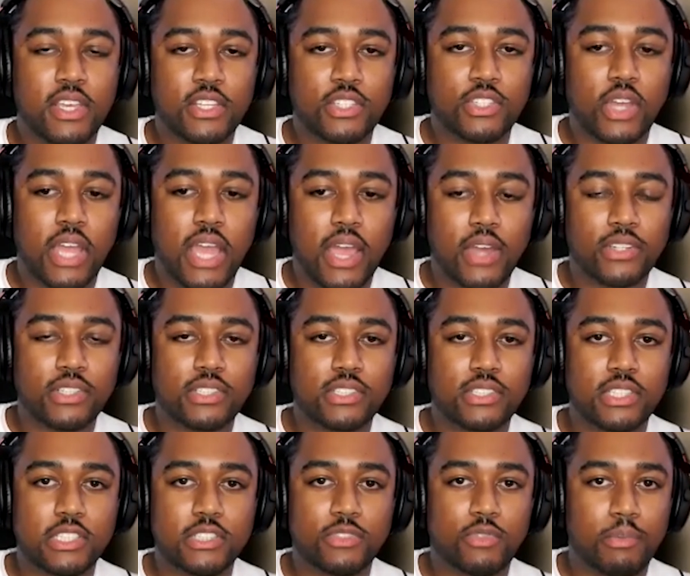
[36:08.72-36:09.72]
So how does
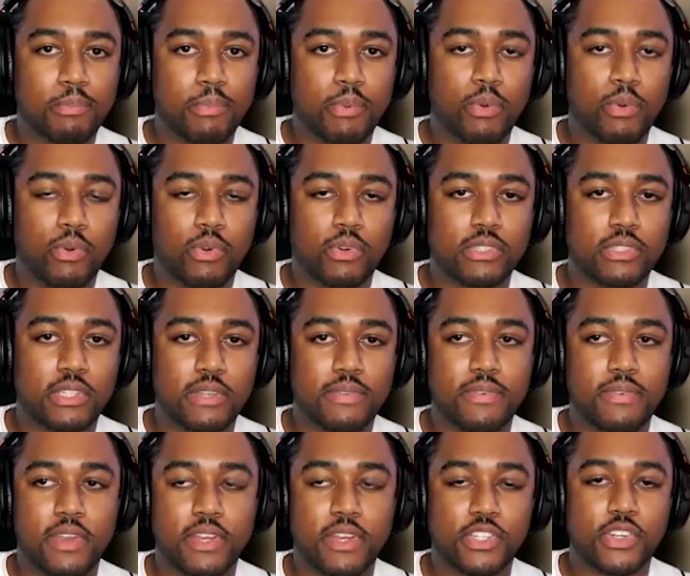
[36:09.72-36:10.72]
this report
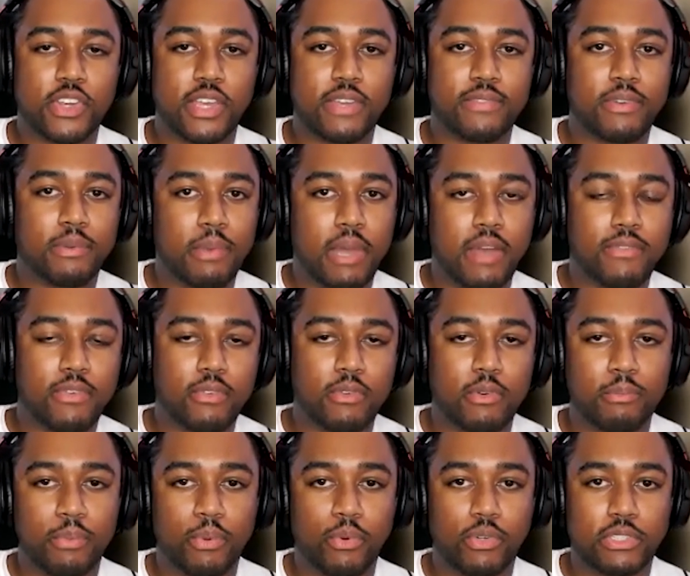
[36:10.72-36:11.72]
differentiate from other
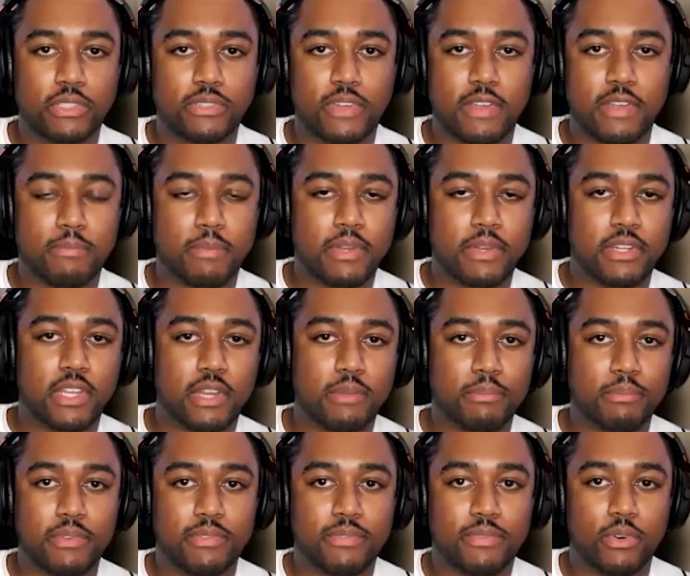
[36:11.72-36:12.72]
reports that have been done
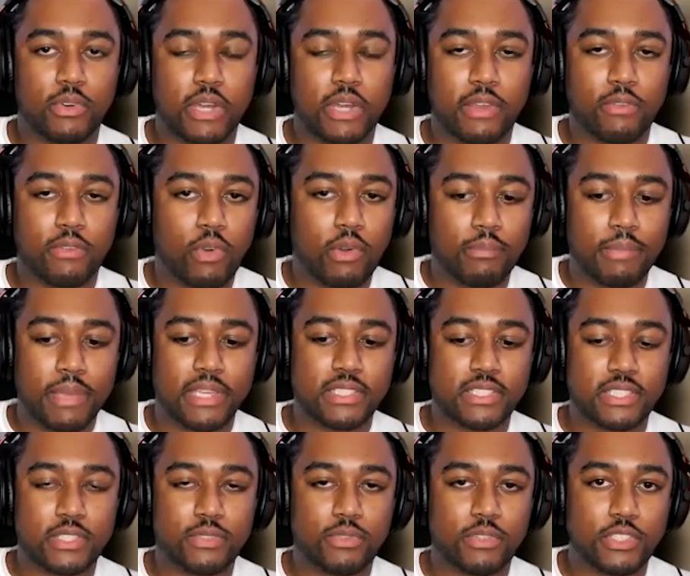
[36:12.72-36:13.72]
before? Like, what makes
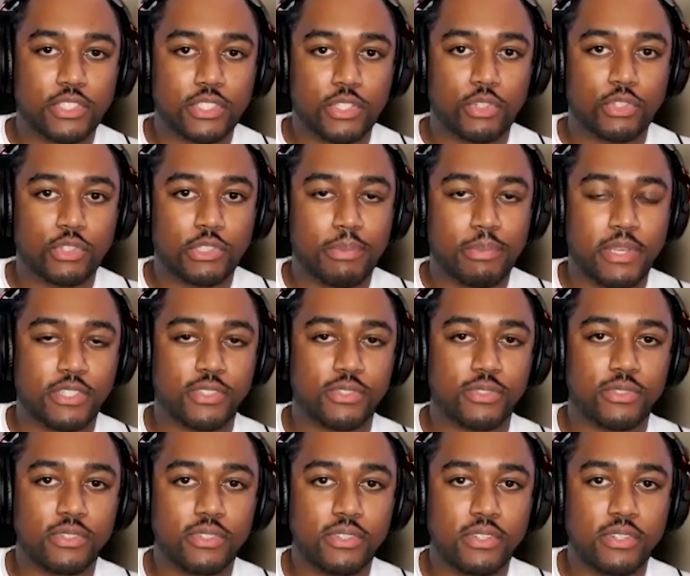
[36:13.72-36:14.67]
this one so special?